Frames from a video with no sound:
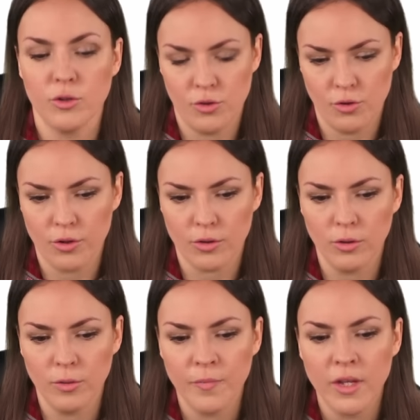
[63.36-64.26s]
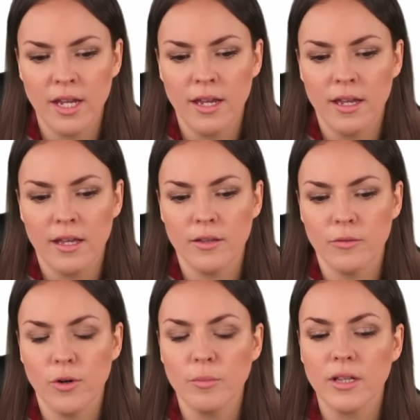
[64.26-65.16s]
circle. The
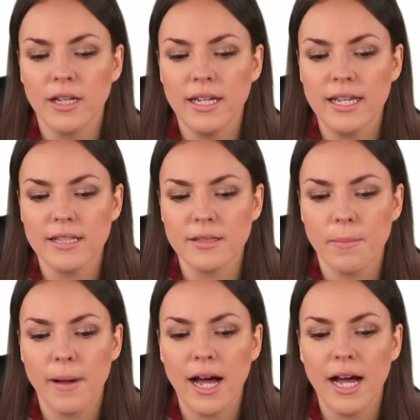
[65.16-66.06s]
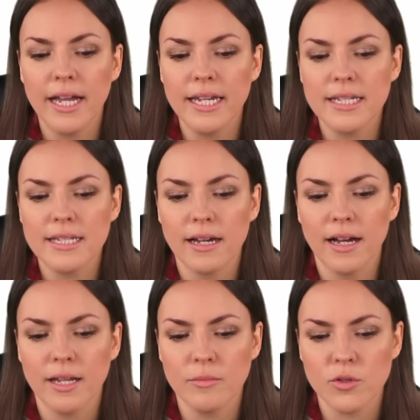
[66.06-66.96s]
formula is pi
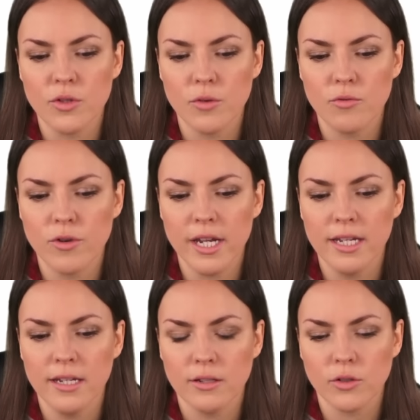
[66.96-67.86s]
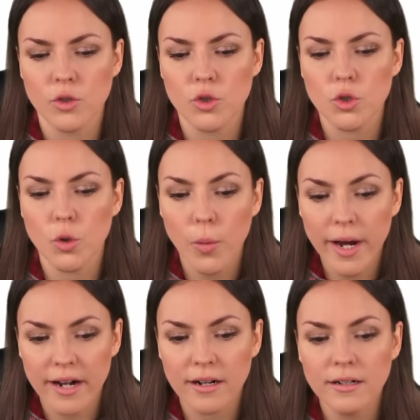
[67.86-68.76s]
times the radius
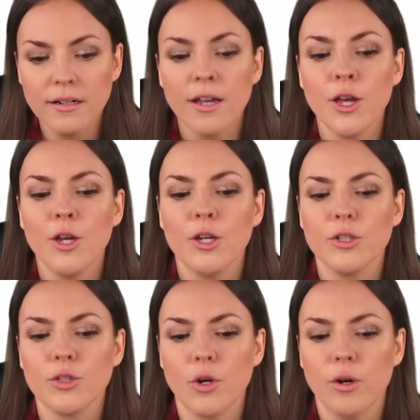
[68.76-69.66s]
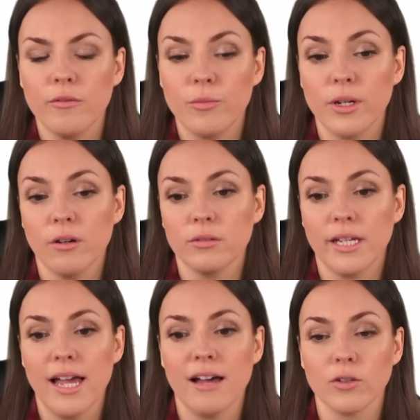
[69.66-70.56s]
squared. So if we only
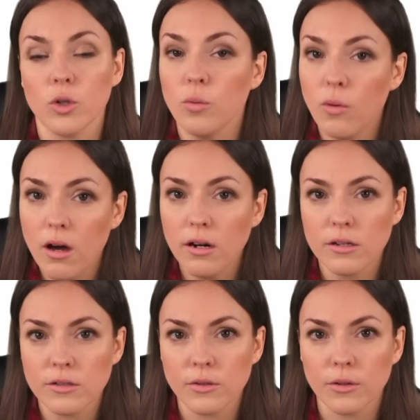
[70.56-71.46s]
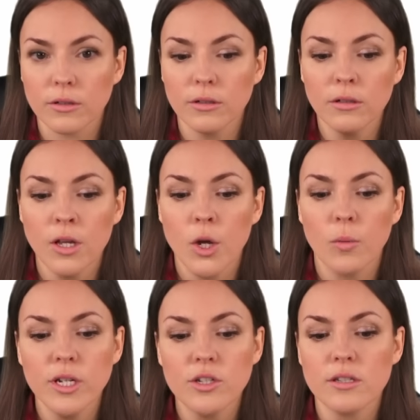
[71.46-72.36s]
have a quarter circle,
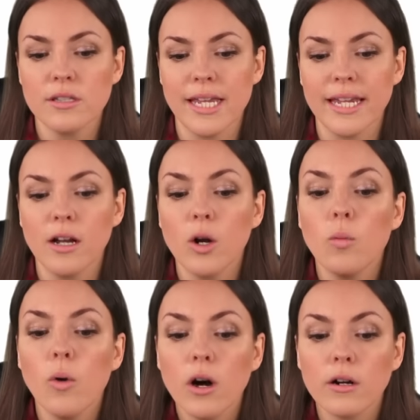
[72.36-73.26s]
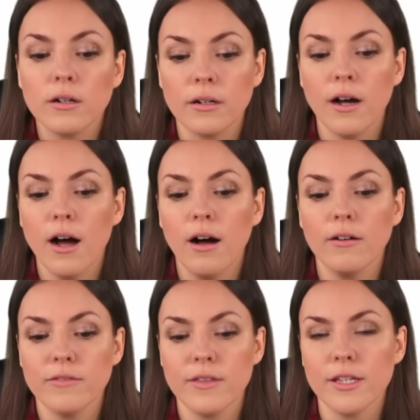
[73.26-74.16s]
we just take a quarter
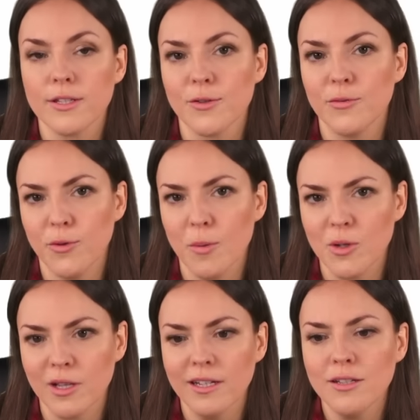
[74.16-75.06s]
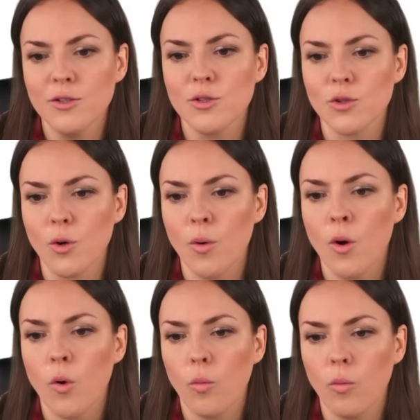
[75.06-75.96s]
of this formula. So
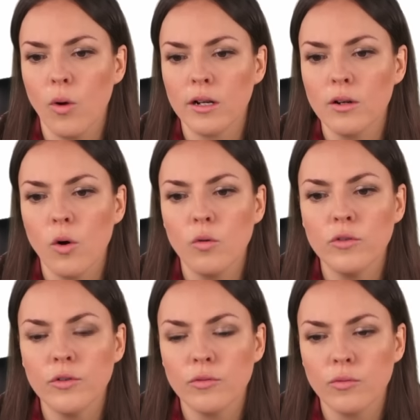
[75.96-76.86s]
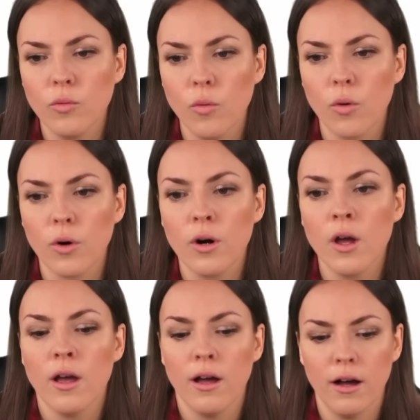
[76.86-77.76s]
1 over 4
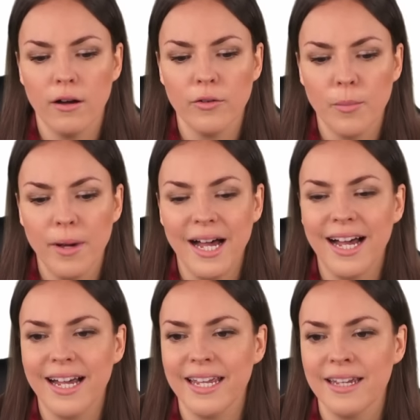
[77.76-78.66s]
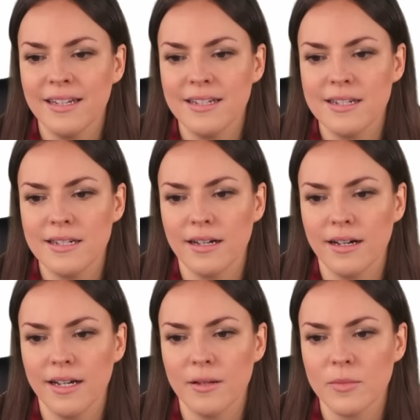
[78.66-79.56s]
of pi
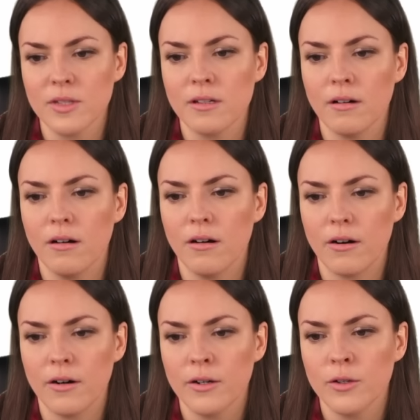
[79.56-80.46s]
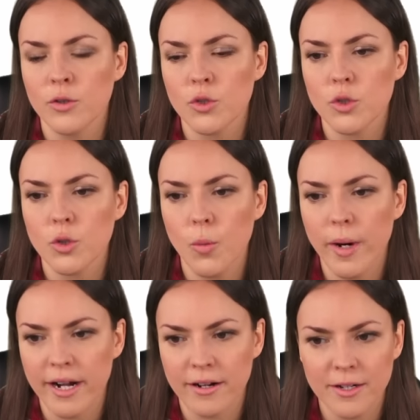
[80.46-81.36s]
times r
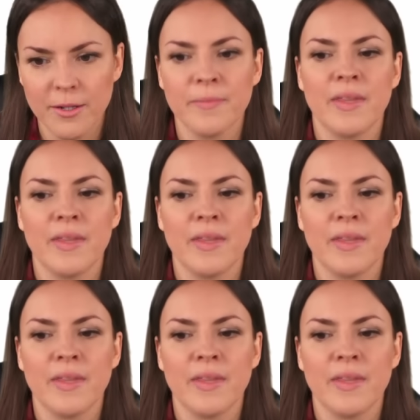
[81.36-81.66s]
squared.